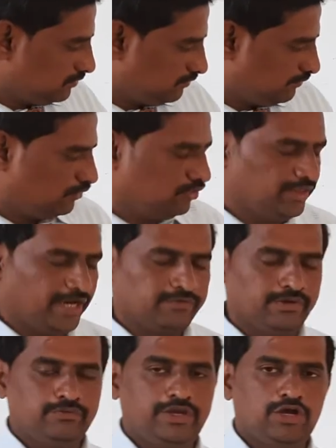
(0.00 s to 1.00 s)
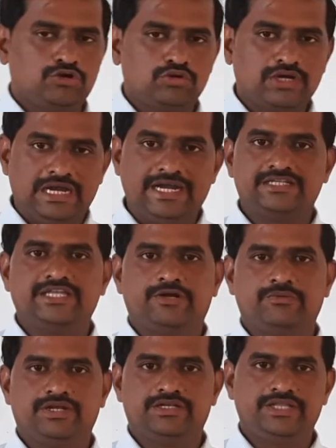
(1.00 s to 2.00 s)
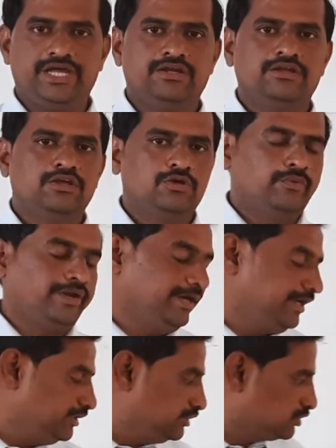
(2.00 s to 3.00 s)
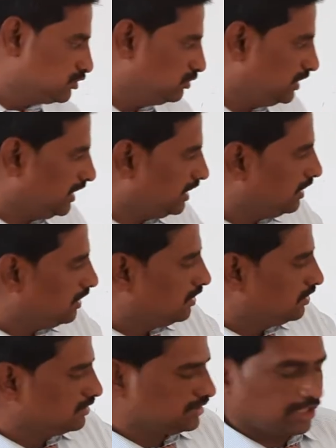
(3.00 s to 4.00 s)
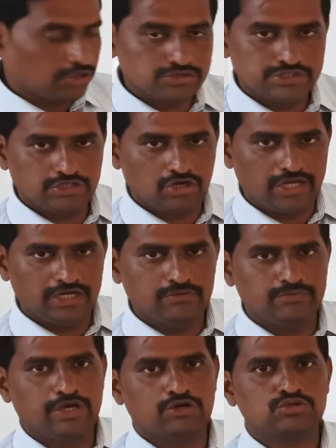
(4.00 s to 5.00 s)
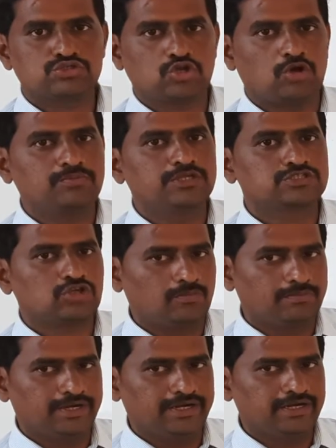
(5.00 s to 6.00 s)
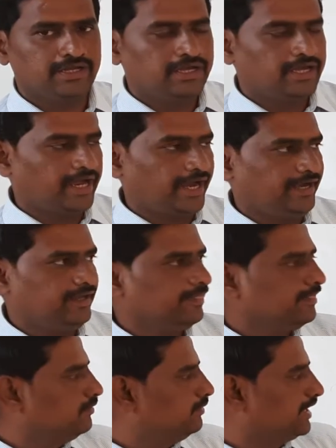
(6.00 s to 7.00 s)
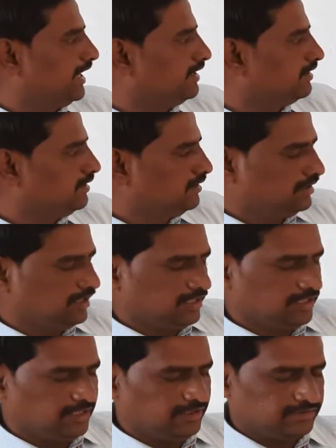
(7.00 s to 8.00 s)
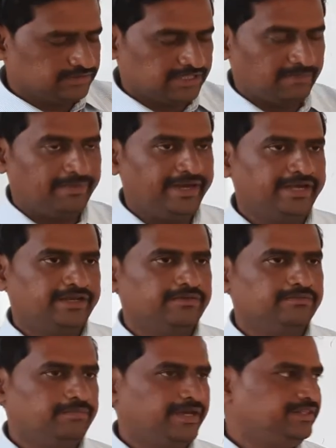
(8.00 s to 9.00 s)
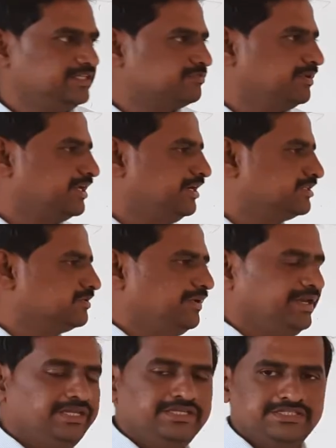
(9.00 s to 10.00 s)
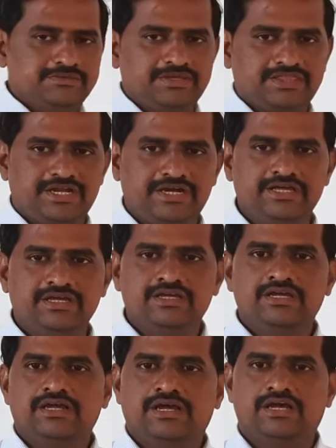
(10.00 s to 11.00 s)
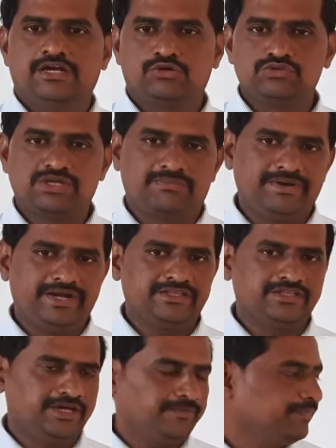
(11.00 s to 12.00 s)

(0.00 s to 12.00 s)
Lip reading: flow that one. We have to collect that one. Then when it reaches to the kerosene oil, we have to stop the stopper and we can separate. By this method, it is very easy method to separate the